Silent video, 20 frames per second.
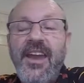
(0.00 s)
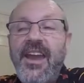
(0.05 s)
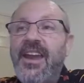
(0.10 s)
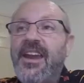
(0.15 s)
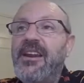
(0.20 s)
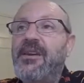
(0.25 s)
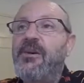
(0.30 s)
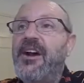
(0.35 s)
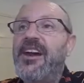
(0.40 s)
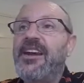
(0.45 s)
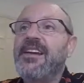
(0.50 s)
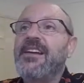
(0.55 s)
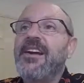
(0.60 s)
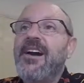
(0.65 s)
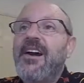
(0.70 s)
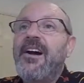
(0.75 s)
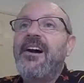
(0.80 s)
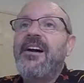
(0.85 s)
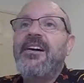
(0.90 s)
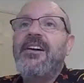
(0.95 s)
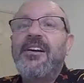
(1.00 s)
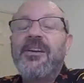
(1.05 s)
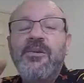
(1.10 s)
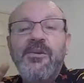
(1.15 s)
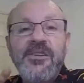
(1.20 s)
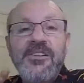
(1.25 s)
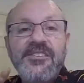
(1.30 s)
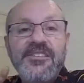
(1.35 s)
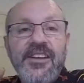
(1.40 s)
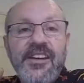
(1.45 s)
Anyway, I
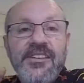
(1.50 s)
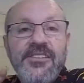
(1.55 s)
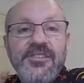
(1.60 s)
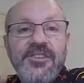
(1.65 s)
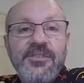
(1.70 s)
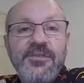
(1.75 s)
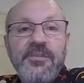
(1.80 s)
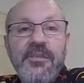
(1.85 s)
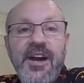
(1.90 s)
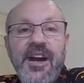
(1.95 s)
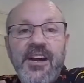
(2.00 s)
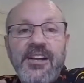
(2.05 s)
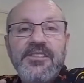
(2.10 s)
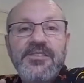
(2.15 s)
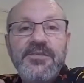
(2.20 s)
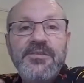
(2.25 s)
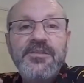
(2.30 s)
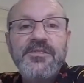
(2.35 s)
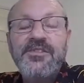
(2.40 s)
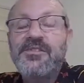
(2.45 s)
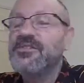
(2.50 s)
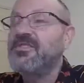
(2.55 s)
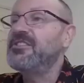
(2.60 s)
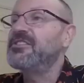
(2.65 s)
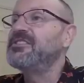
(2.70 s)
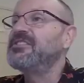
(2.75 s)
don't want to say too much because I